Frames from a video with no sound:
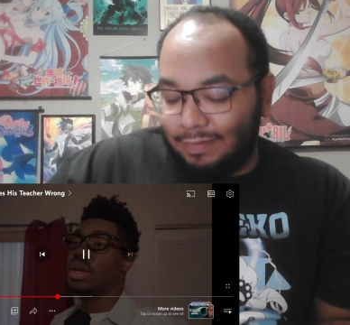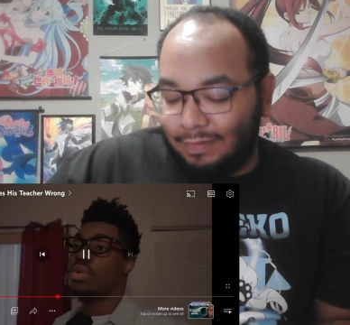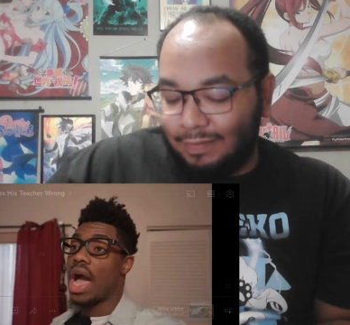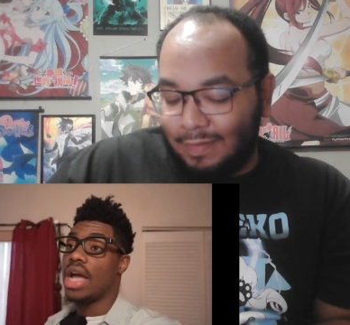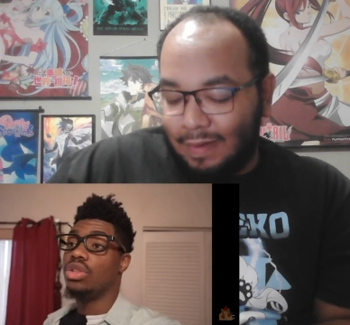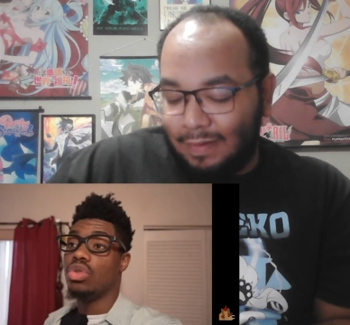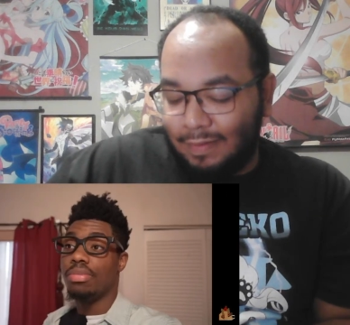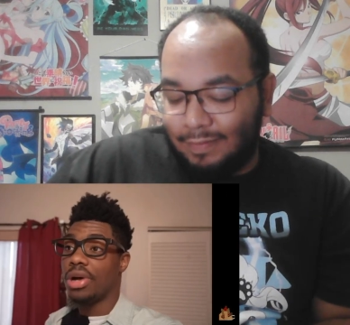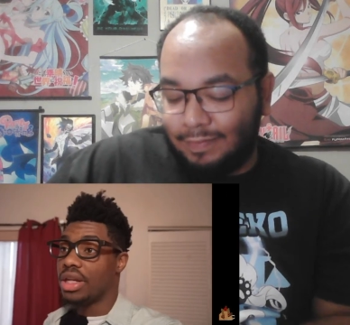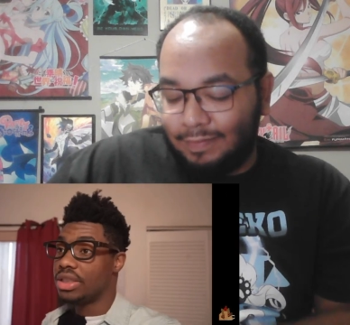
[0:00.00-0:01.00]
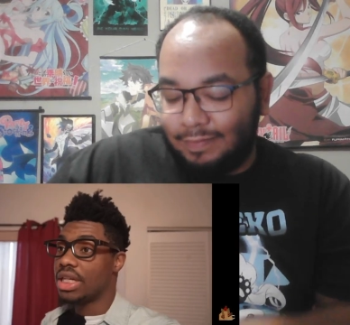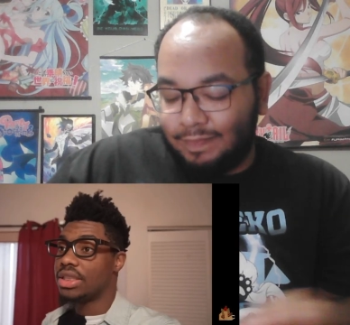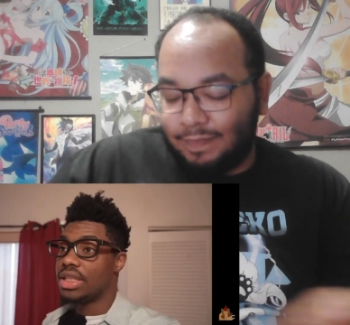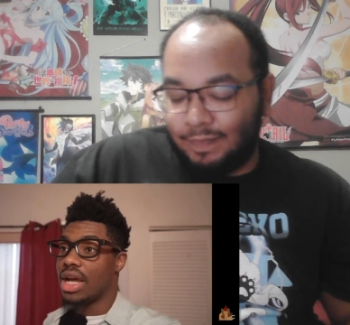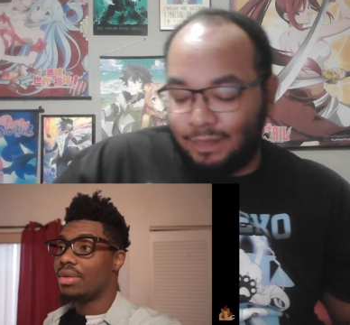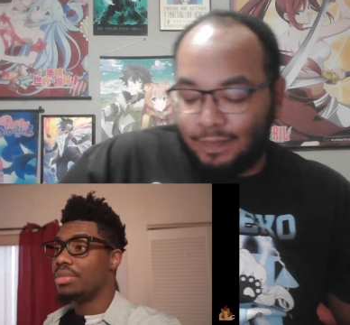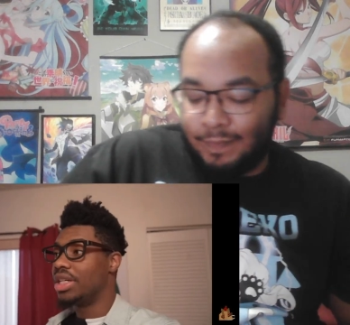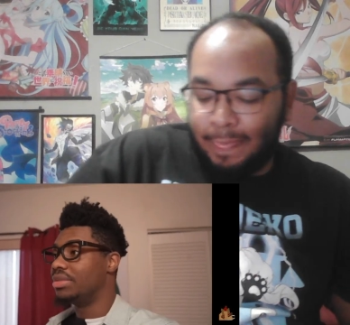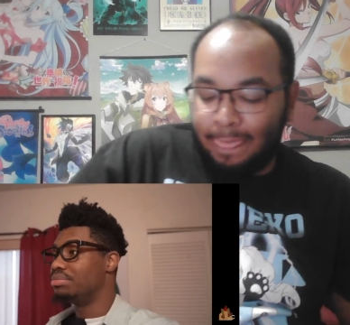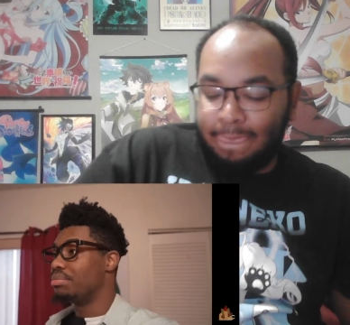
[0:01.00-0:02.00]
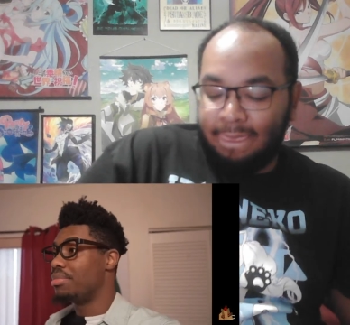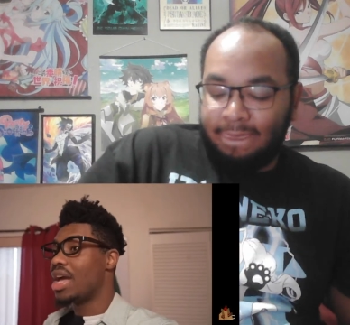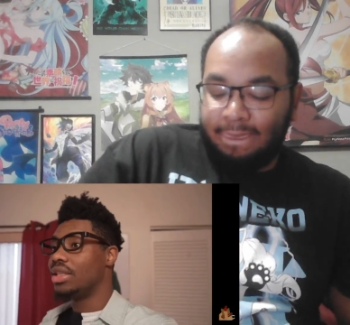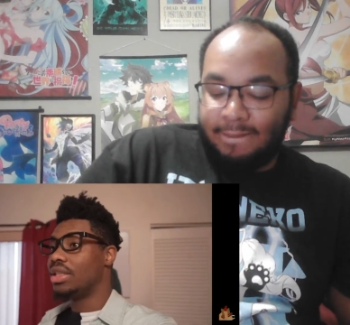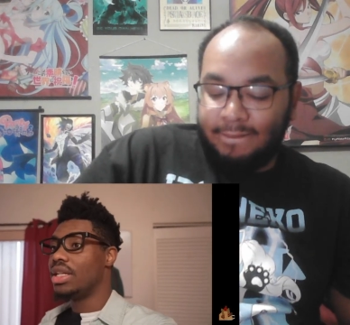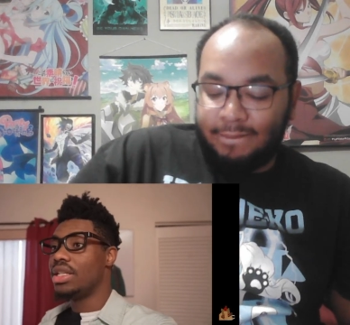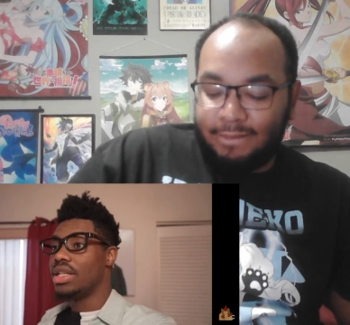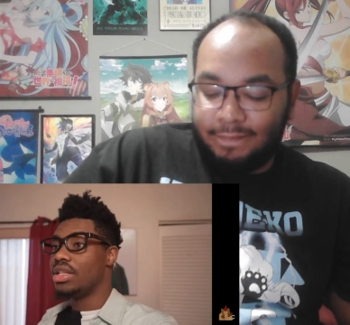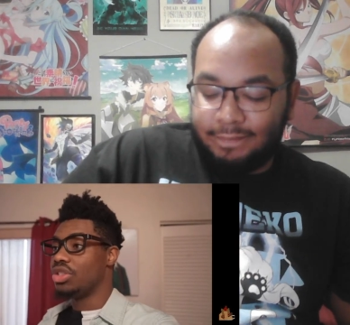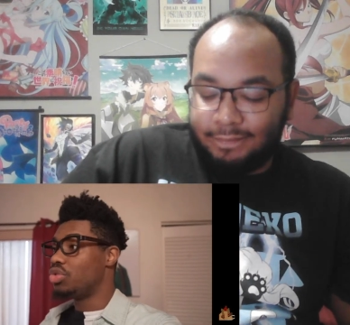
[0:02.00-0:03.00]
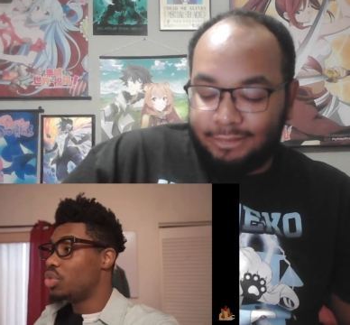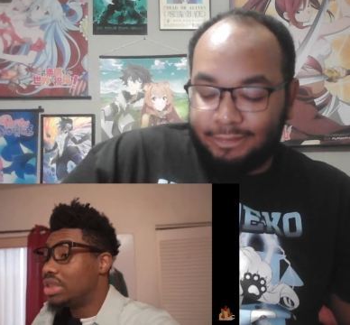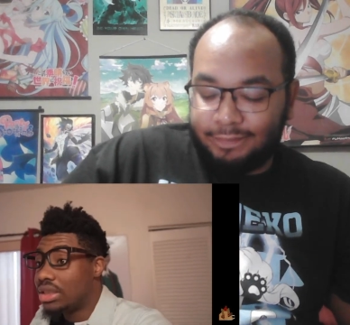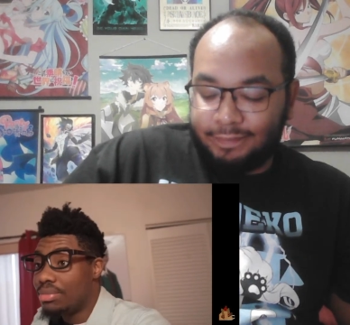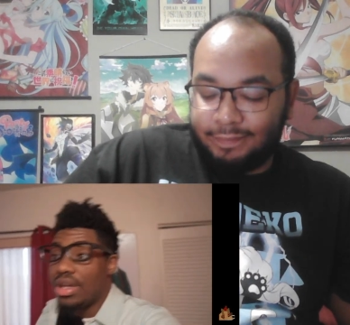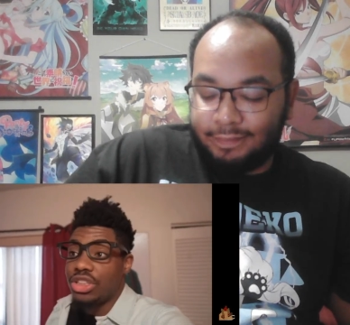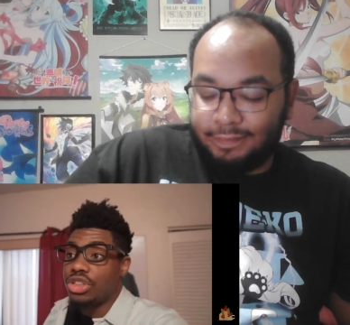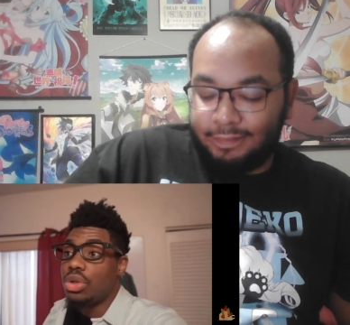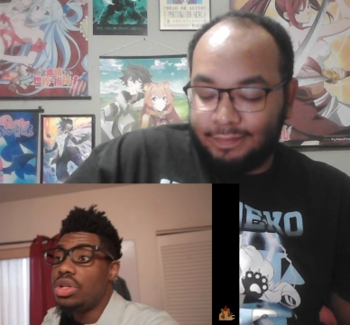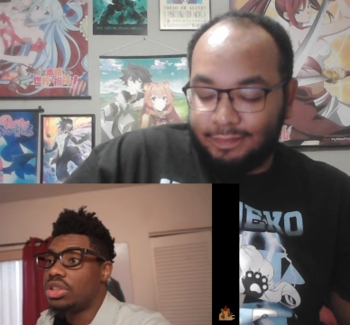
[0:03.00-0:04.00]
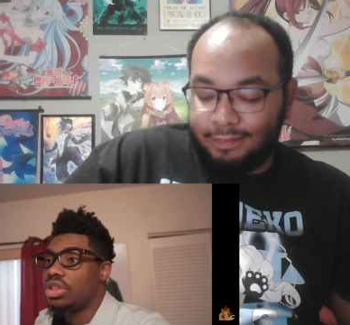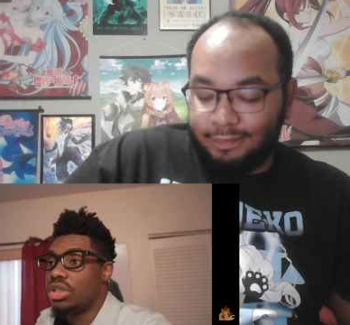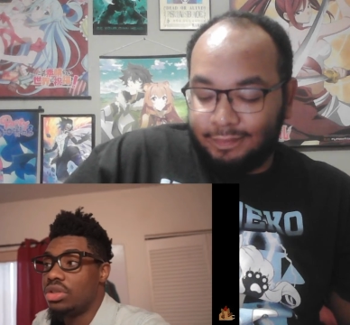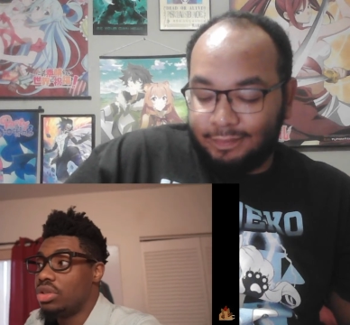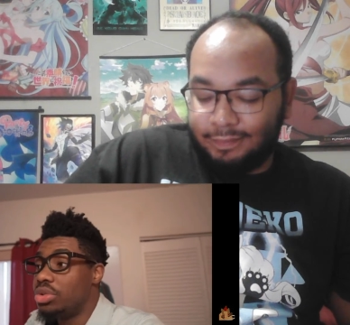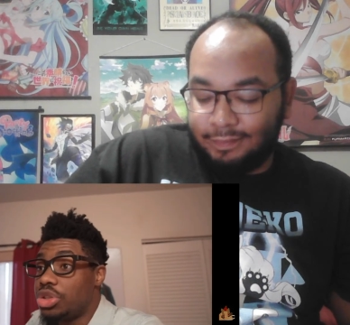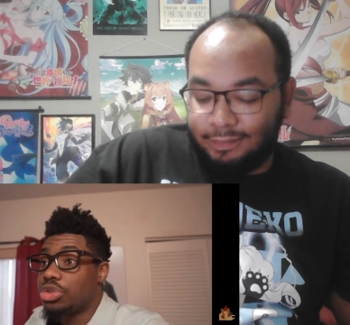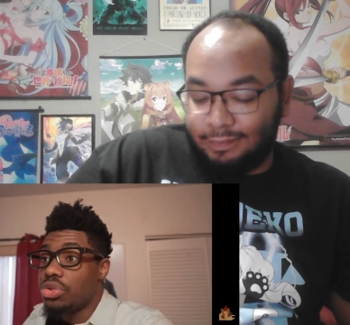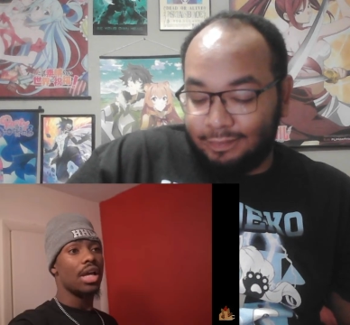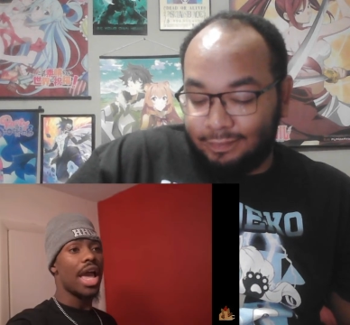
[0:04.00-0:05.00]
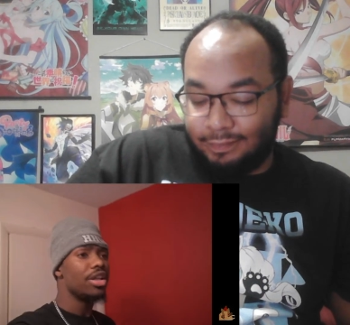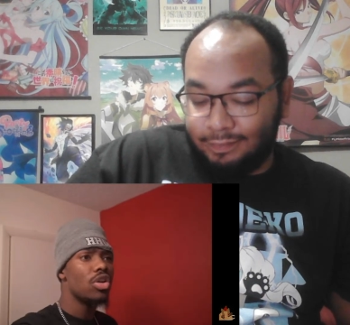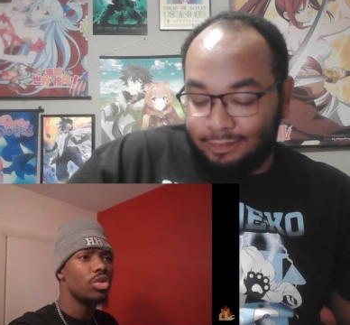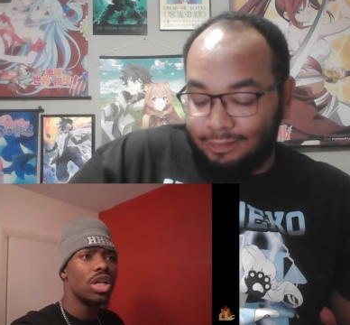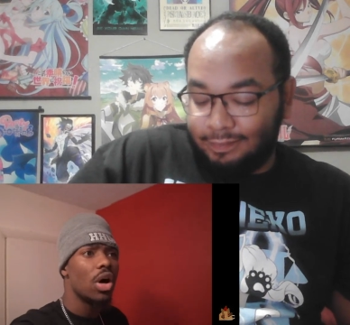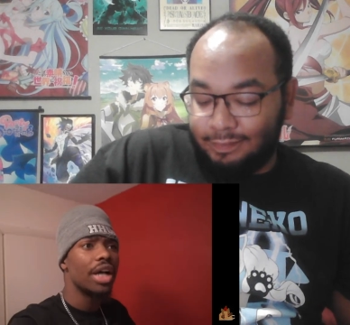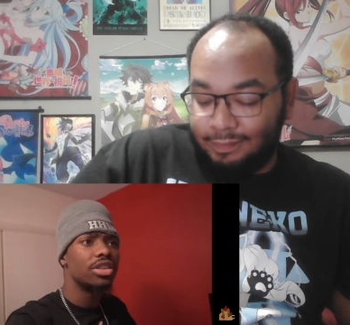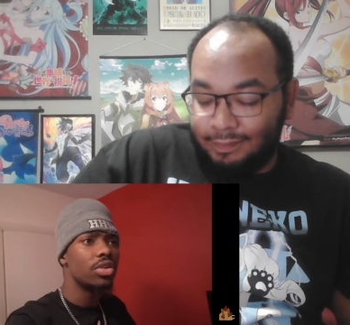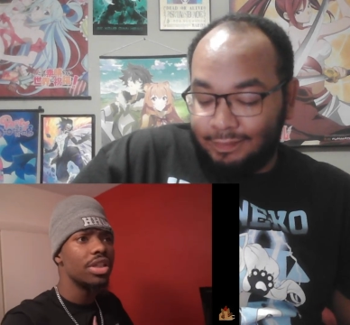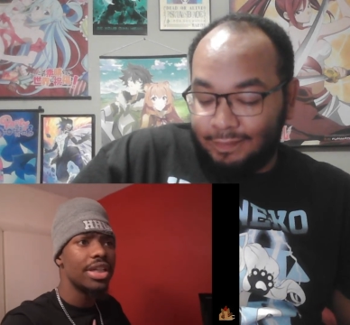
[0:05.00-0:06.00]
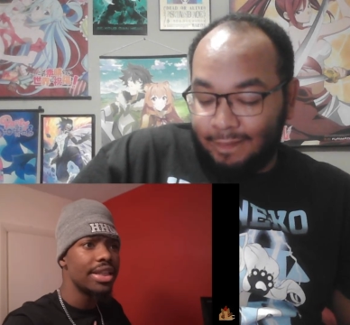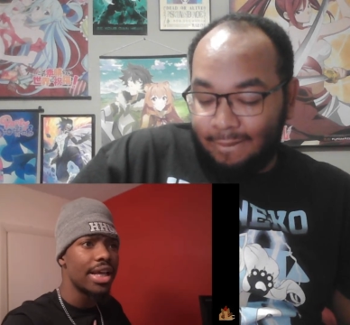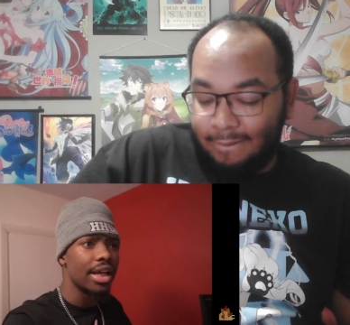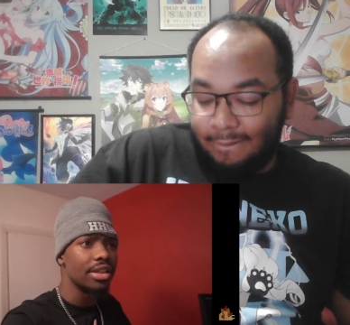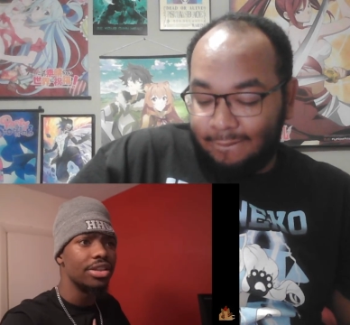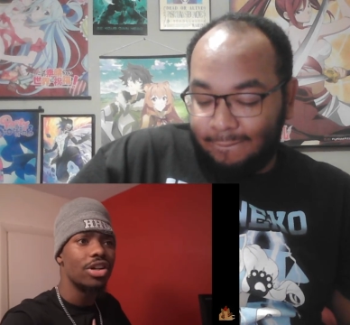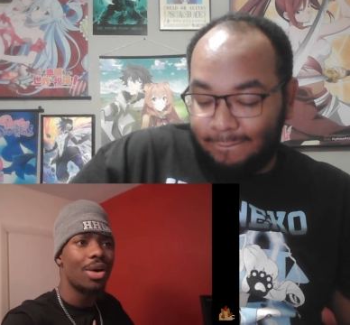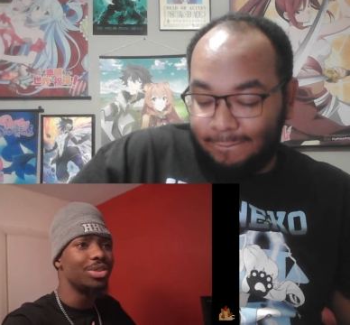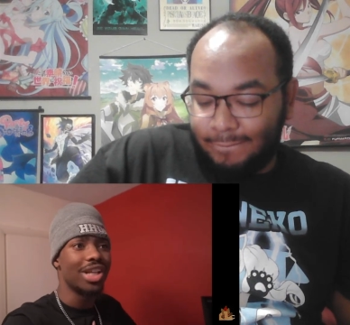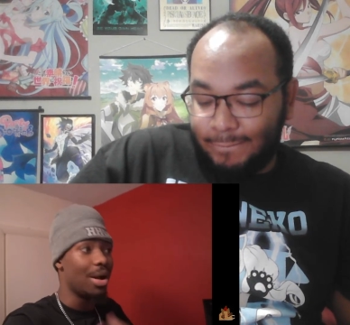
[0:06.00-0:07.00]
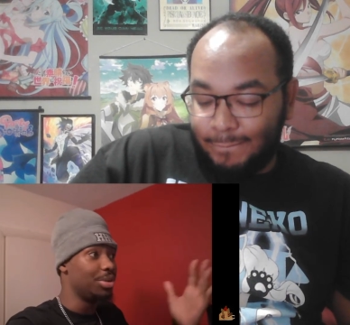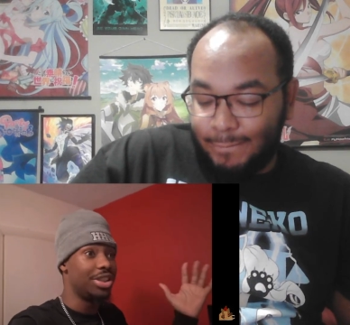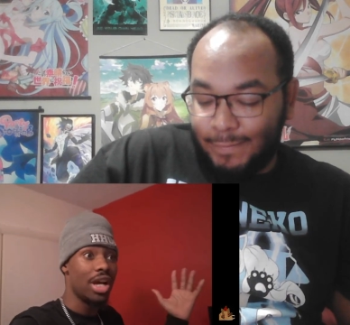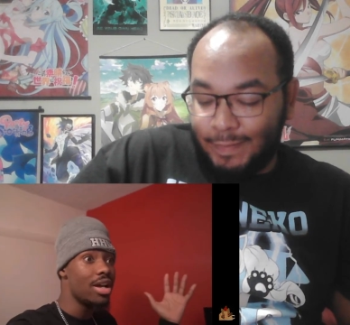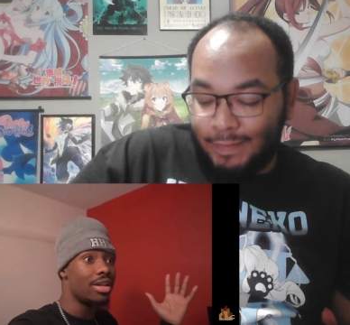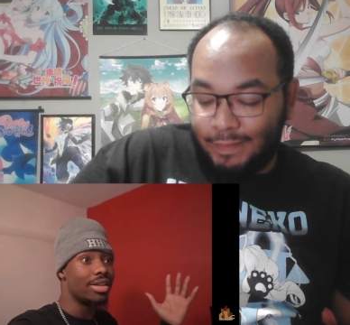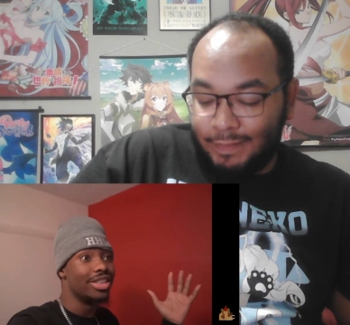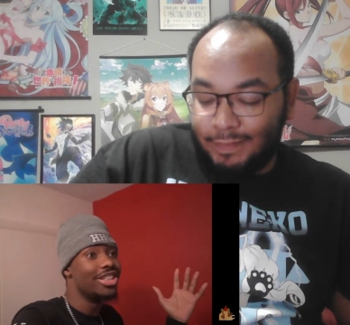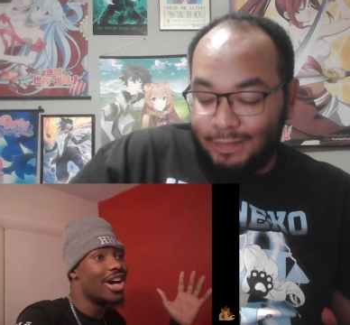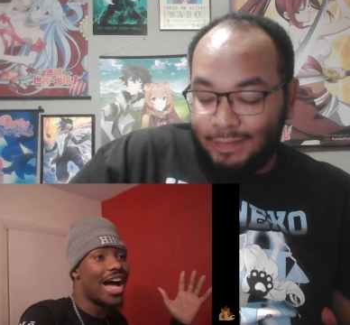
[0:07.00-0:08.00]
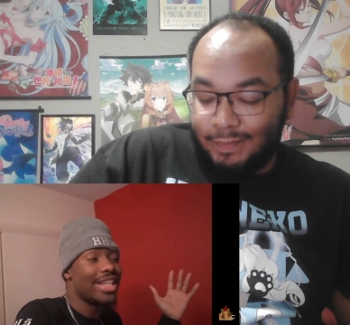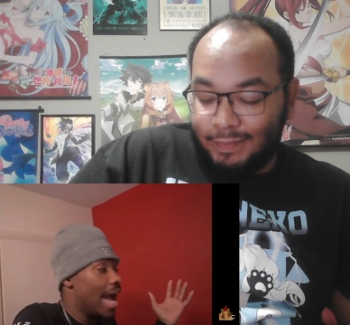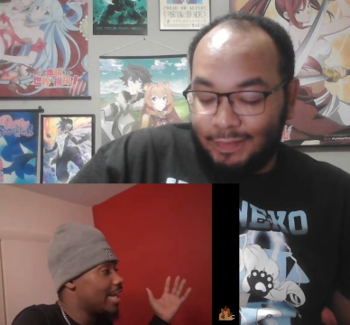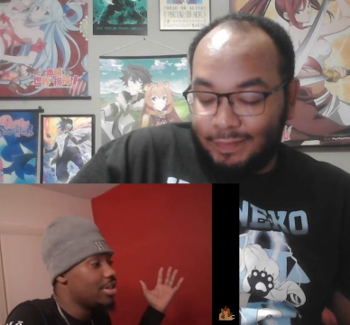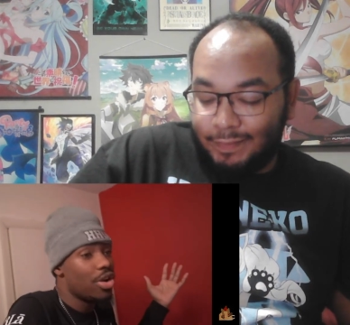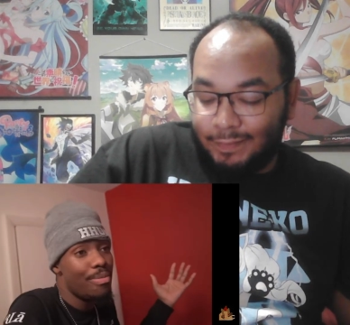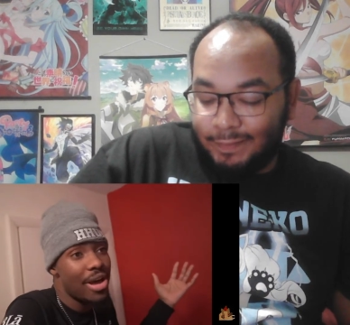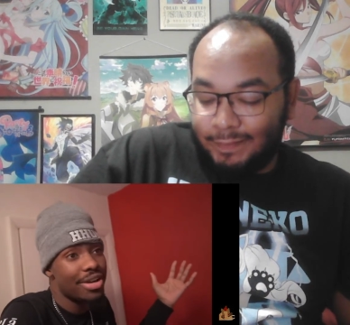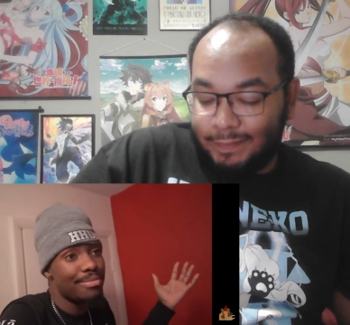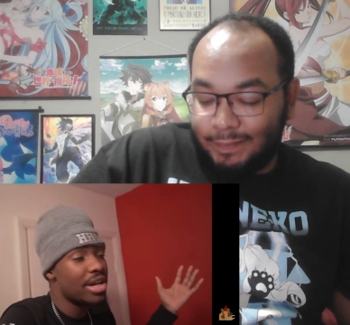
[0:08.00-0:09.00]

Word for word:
Speaker 1: I do. And I do apologize now, but back then it, you wasn't the best student, so it, it, was true. And no, yo, I totally get that. You know, I was I was young. You know, I, I